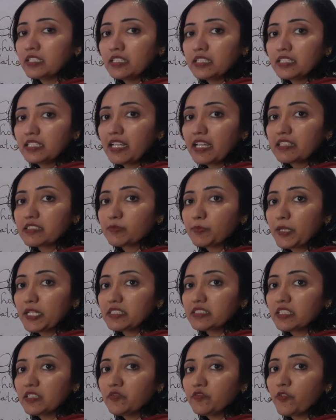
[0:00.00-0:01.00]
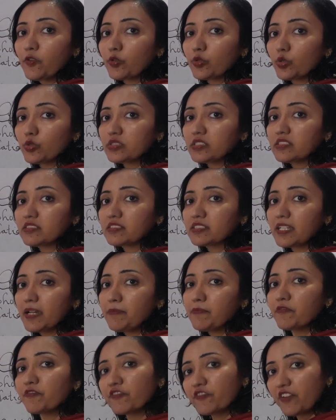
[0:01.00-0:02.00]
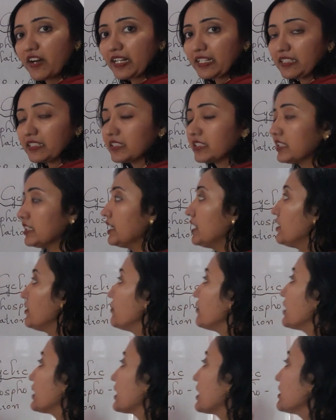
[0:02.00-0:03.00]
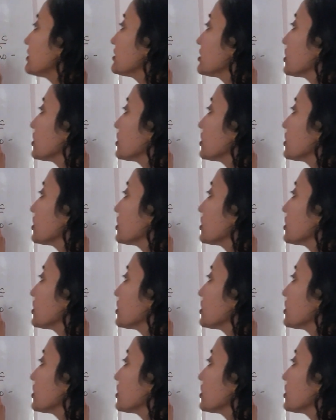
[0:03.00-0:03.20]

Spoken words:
takes place in photosystem 1, whereas